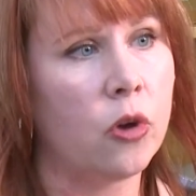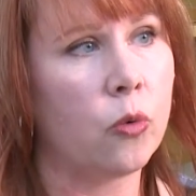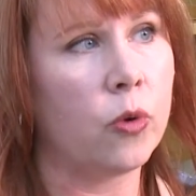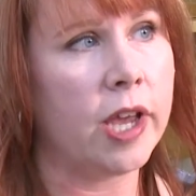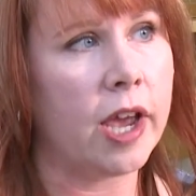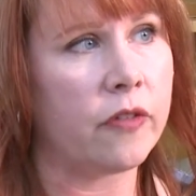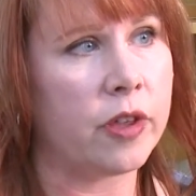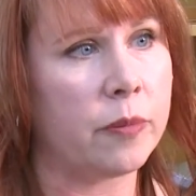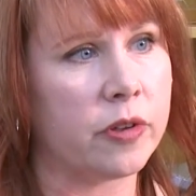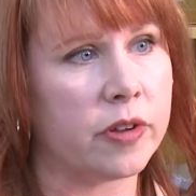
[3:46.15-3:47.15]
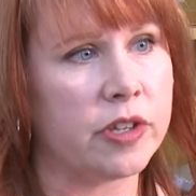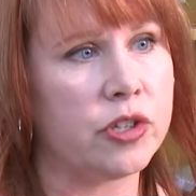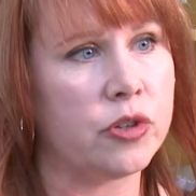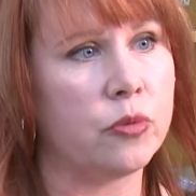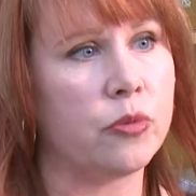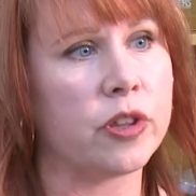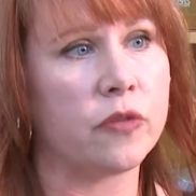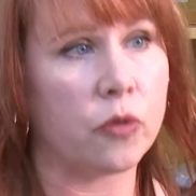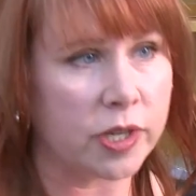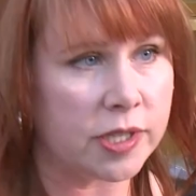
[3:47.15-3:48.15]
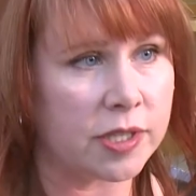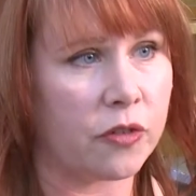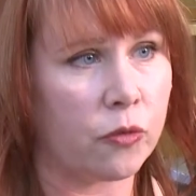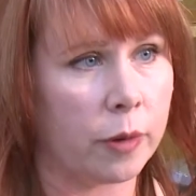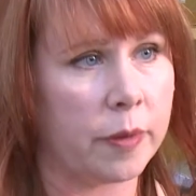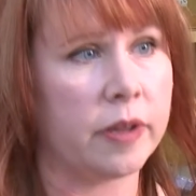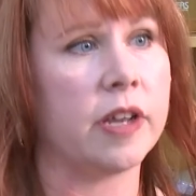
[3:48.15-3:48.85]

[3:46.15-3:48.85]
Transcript: we have the ability to bring the voices of women